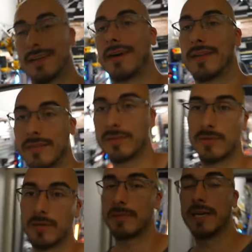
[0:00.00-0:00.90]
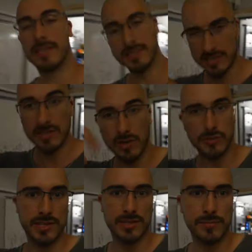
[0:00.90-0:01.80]
on YouTube and it
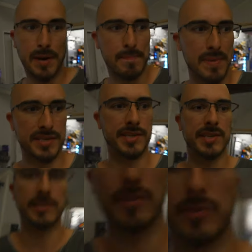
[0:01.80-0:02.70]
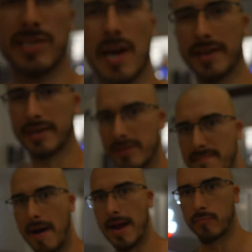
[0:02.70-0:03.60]
goes into my business. So it's not actually
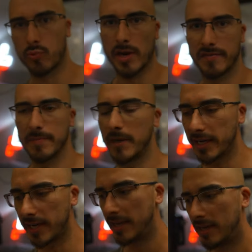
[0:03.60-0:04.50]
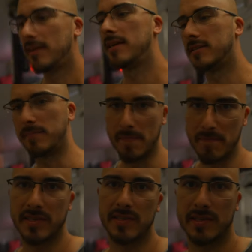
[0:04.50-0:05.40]
my private money, it's my
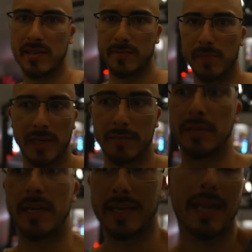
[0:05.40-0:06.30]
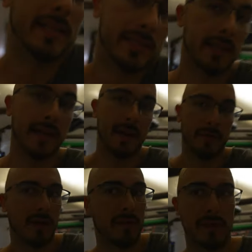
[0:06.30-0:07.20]
business's money, but I can take it
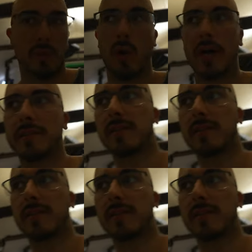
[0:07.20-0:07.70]
out if I want.